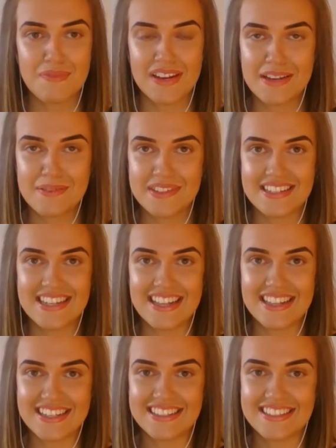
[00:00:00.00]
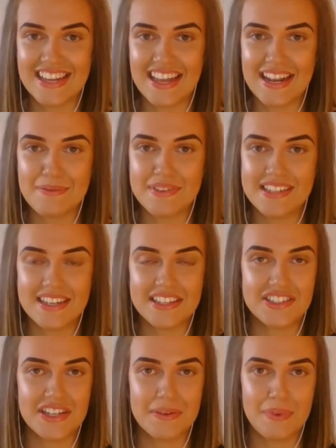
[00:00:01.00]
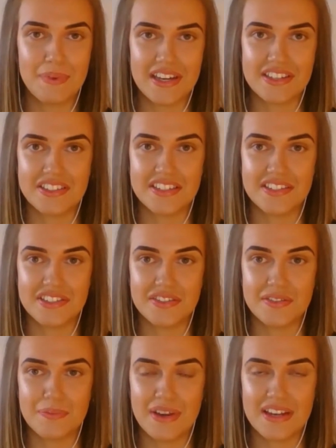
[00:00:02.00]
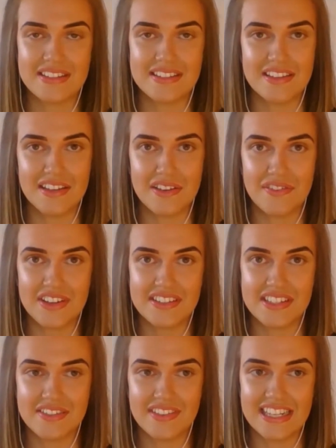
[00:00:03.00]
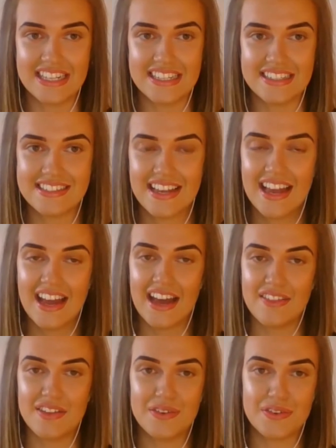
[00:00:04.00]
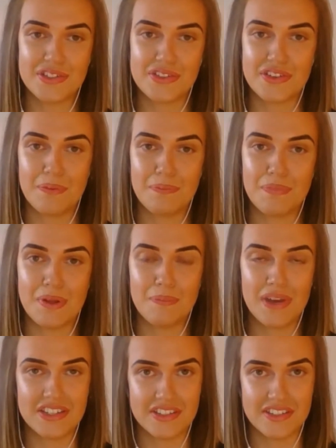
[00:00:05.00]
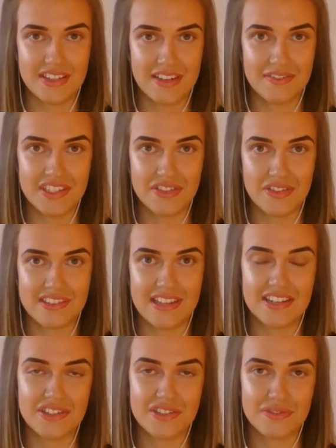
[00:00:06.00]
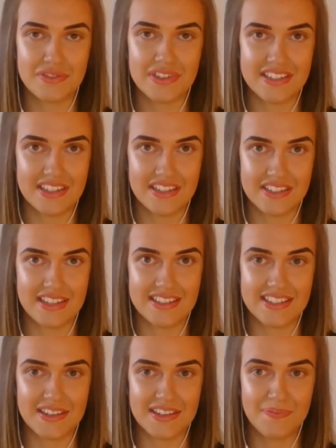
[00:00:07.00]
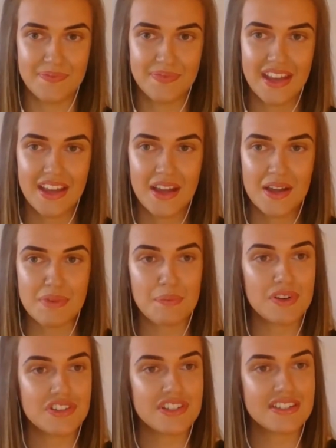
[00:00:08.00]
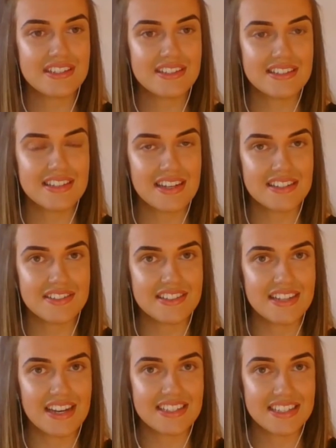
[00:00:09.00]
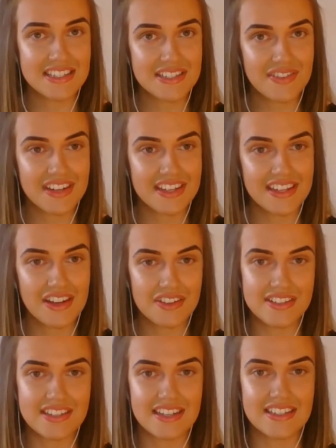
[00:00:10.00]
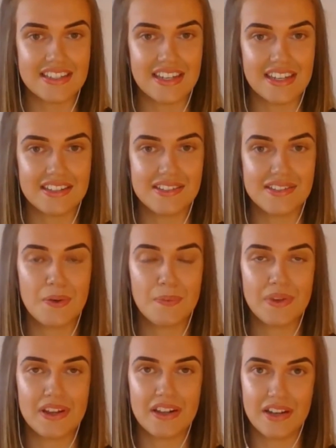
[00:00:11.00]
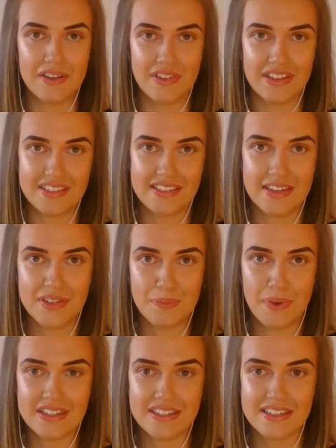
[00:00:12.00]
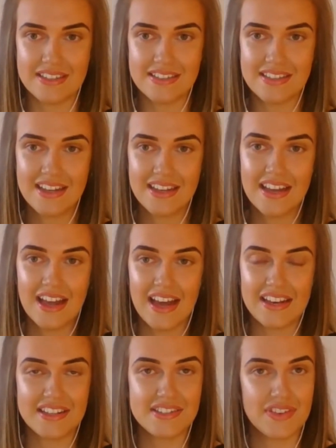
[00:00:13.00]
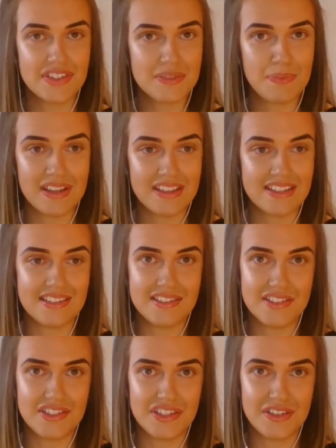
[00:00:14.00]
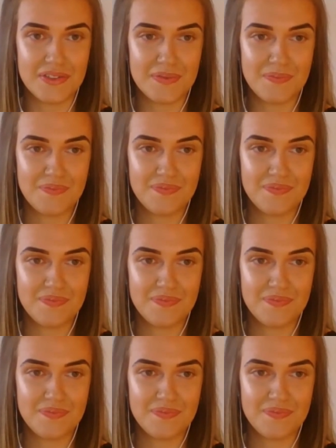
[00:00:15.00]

my name is Daisy Halligan, and I'm a second year PhD student based at the University of Leeds and the Yorkshire and Humber Patient Safety Translational Research Centre. My project is entitled Identifying, Understanding and Stopping Low Value Safety Practices, and it's funded by this institute.